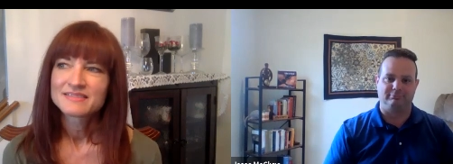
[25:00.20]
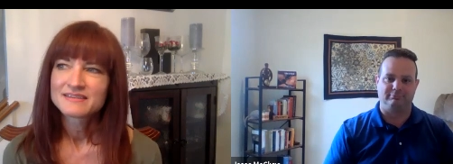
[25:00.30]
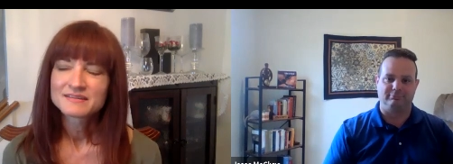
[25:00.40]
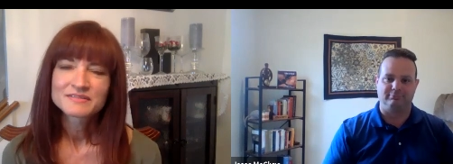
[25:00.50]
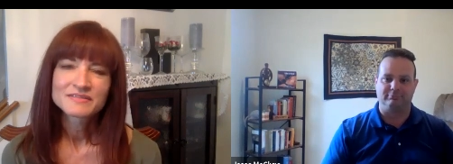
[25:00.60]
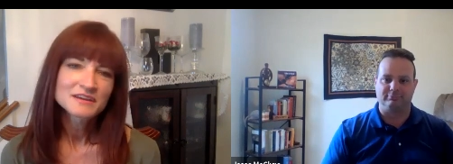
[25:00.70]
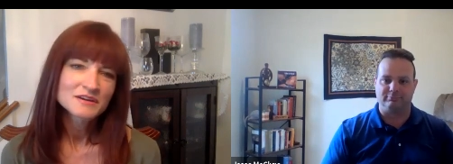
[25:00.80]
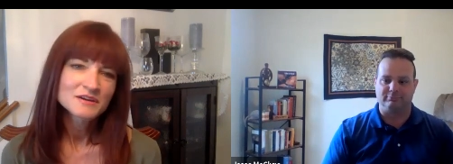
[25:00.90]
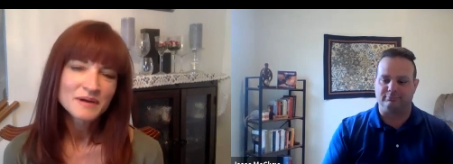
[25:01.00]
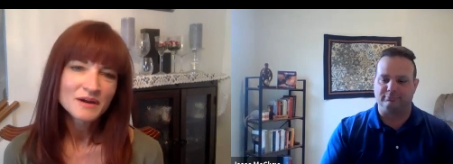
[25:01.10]
Speaker 1: think thinking
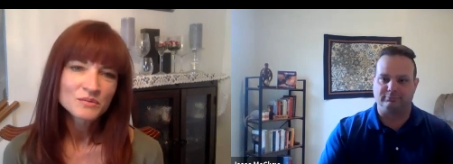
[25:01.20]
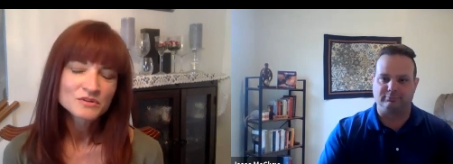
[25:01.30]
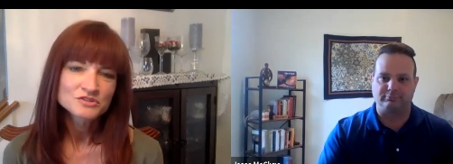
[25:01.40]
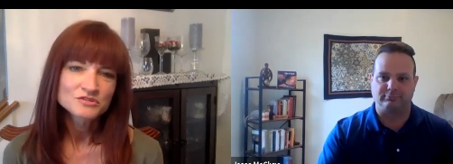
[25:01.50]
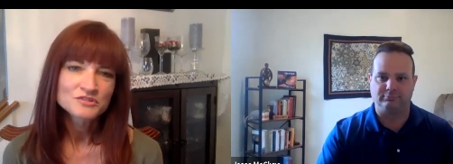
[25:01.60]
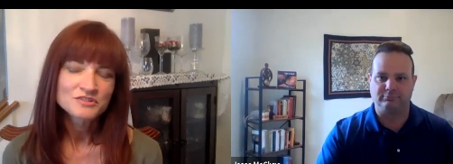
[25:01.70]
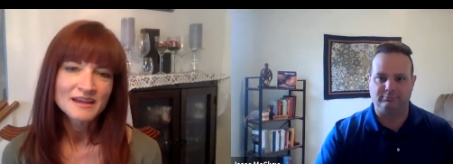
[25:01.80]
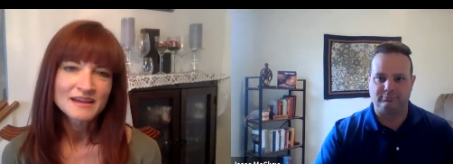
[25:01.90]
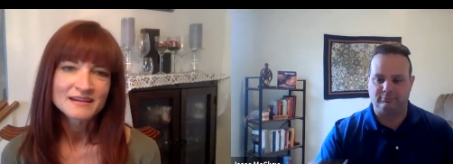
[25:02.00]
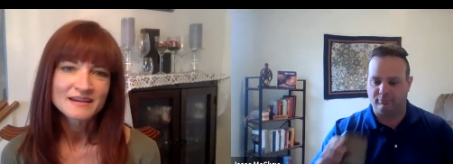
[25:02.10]
about what you're
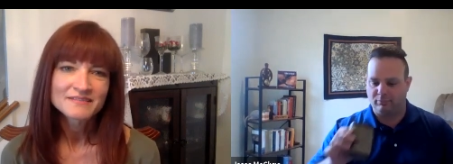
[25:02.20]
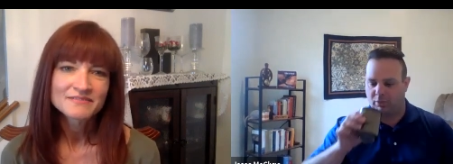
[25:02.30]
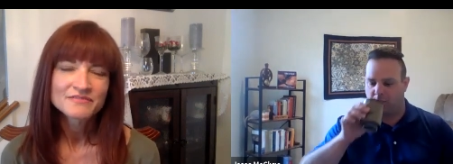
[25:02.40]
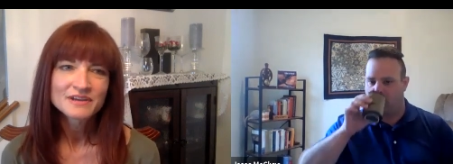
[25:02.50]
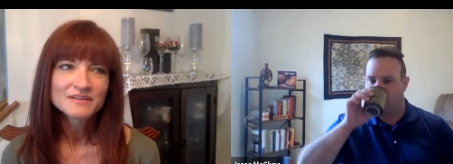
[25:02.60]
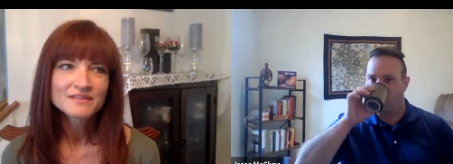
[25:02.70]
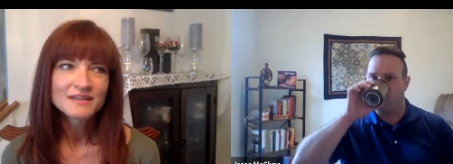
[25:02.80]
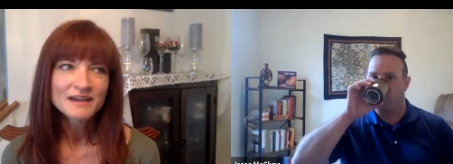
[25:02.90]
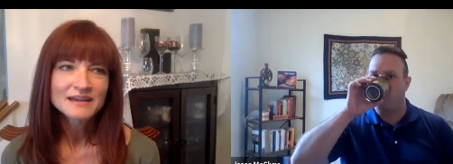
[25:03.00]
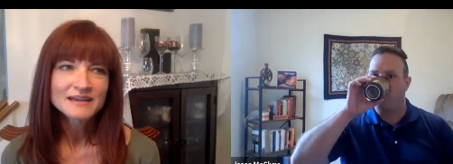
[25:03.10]
saying, I feel
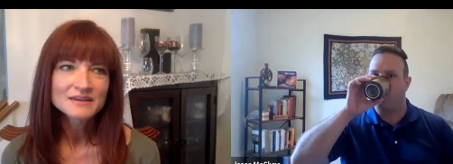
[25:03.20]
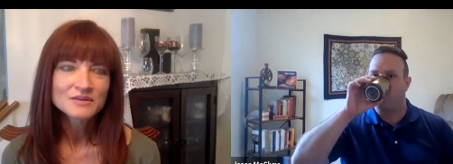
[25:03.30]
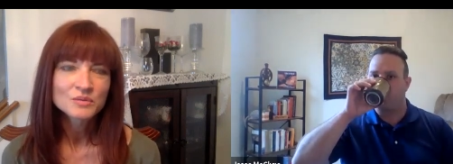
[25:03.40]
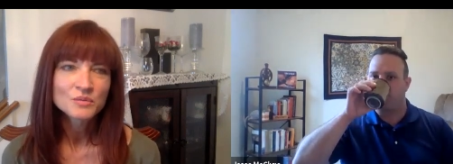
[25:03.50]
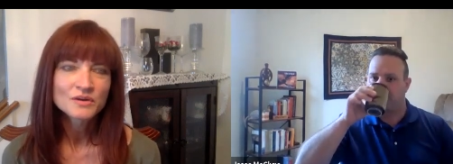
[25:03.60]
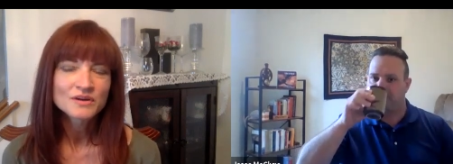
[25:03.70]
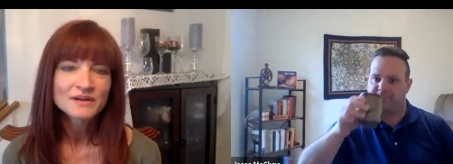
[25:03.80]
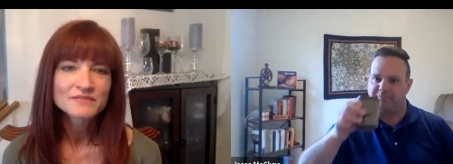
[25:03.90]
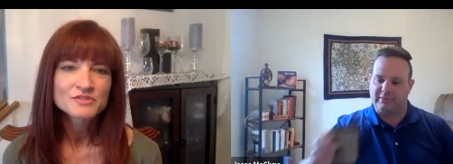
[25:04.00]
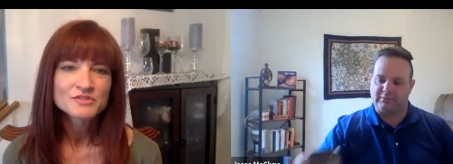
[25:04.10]
like where I've
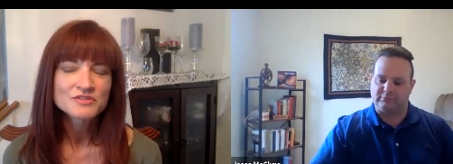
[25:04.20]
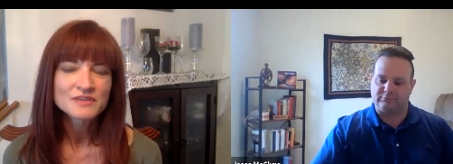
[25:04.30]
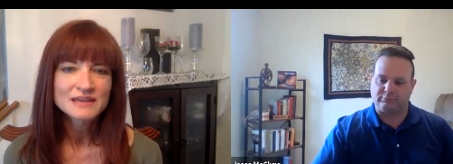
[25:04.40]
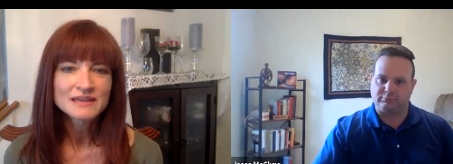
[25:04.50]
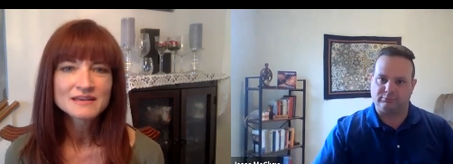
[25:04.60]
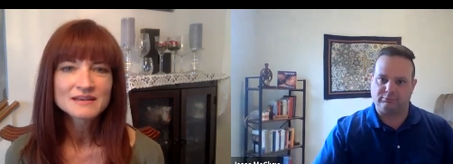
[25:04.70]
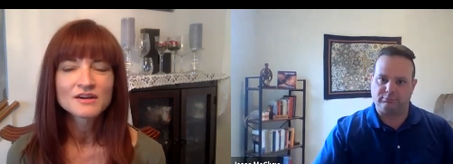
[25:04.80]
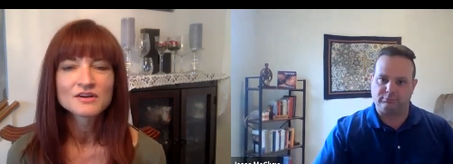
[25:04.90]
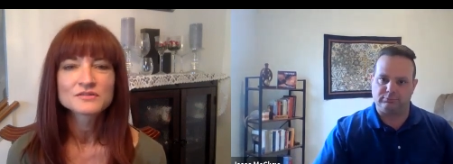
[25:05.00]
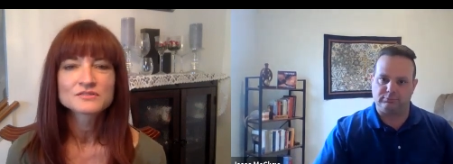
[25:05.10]
seen
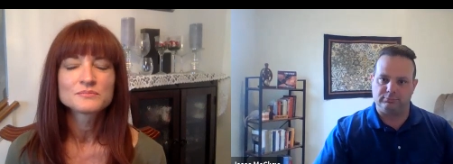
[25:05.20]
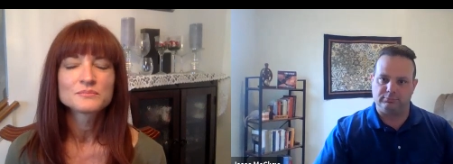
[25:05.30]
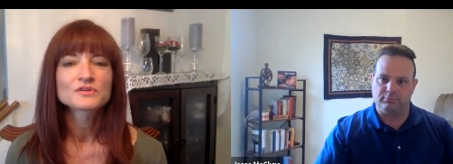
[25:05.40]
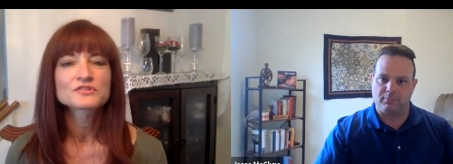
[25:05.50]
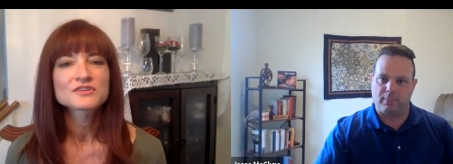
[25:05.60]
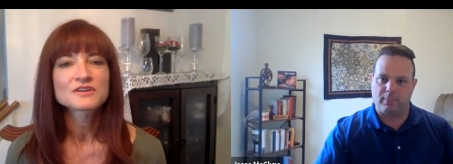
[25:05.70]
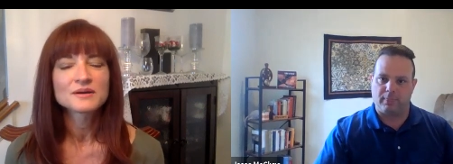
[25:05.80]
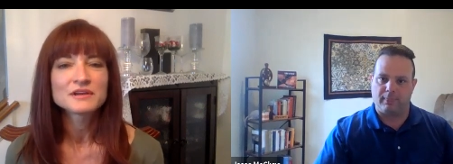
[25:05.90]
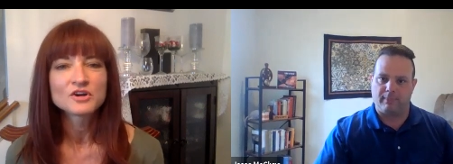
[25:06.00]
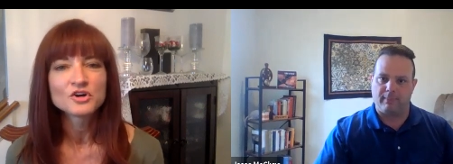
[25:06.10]
a person
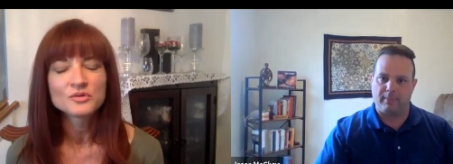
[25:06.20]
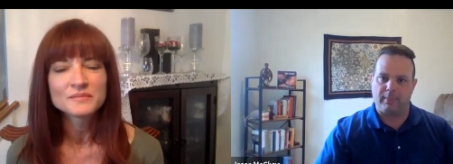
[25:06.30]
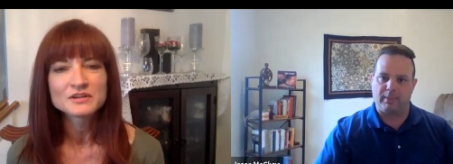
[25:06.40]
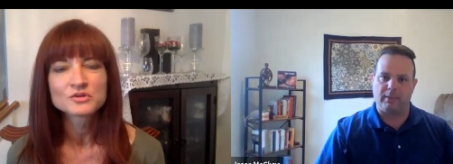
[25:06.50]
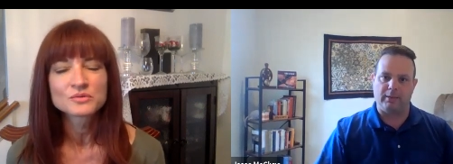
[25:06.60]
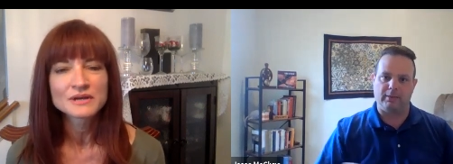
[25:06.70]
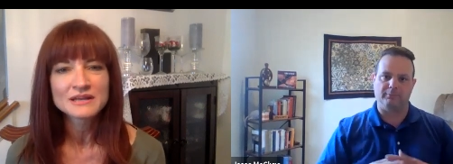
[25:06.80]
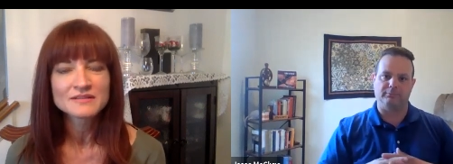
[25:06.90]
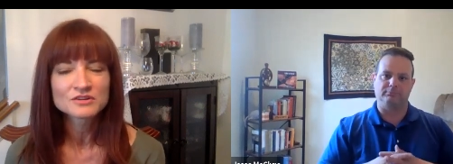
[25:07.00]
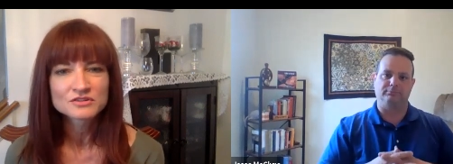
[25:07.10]
coming home and greeting
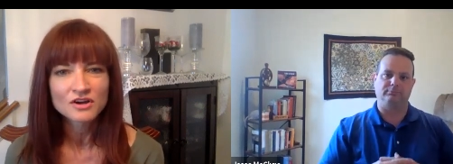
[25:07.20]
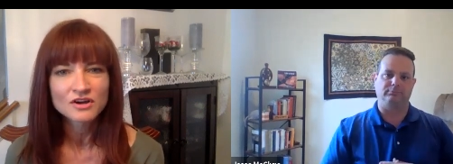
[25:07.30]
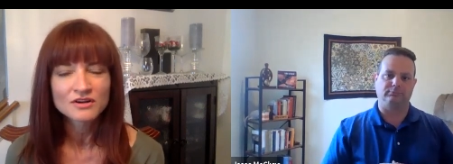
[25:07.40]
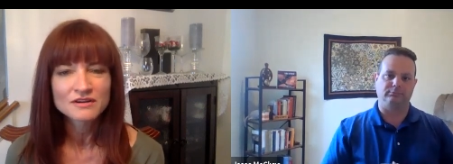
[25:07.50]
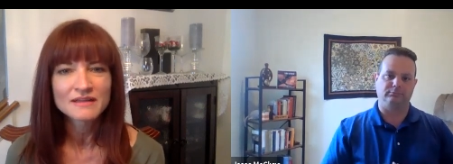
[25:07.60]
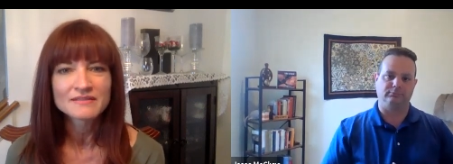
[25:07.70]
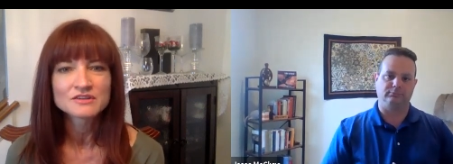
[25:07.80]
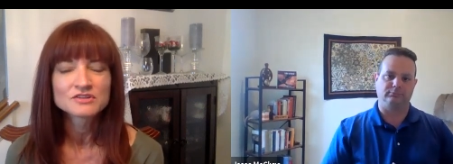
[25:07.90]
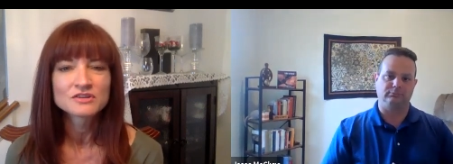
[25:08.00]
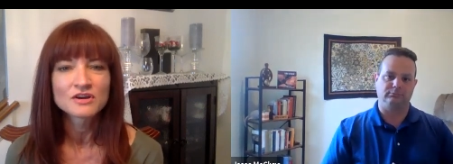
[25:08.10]
their dog and the
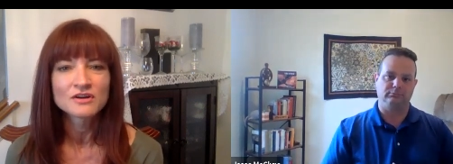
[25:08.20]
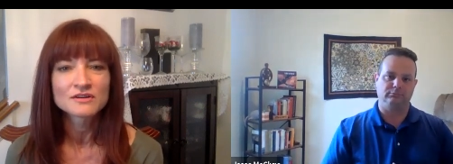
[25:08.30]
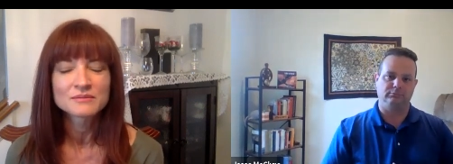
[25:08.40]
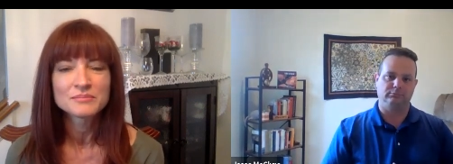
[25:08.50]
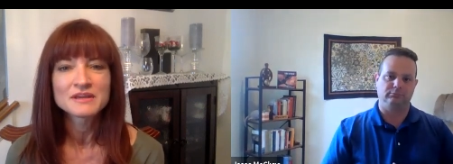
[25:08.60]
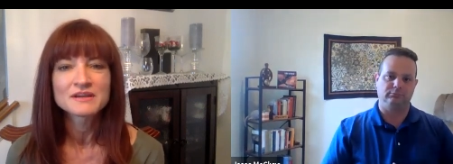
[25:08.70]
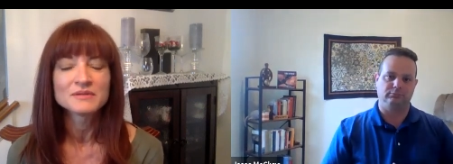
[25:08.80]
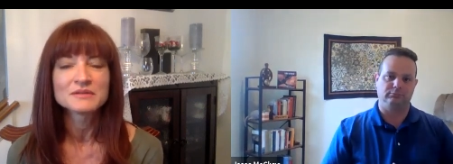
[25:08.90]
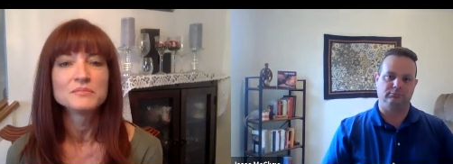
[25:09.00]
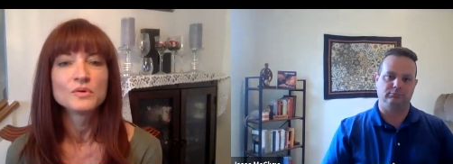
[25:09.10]
dog
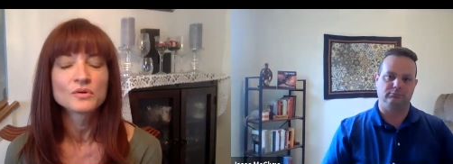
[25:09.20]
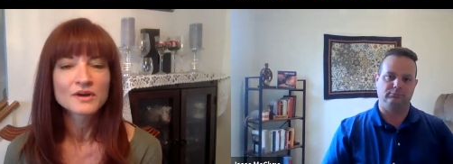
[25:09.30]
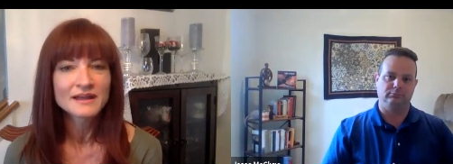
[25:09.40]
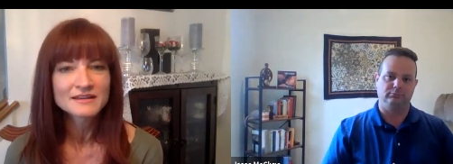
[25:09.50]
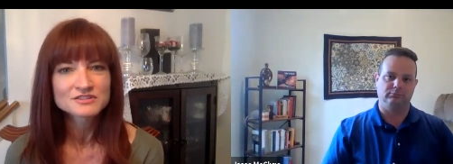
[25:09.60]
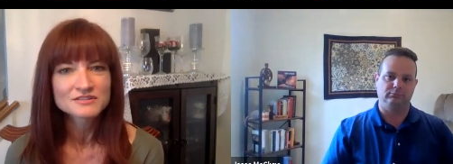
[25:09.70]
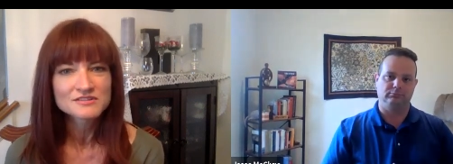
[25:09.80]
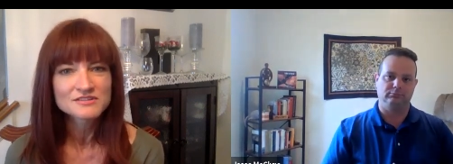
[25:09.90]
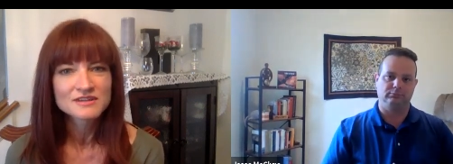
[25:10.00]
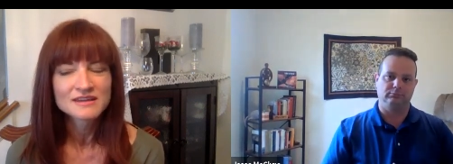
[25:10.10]
becoming more
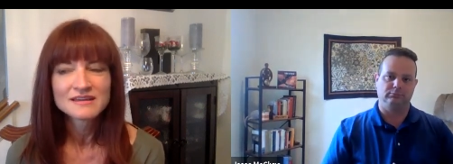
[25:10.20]
anxious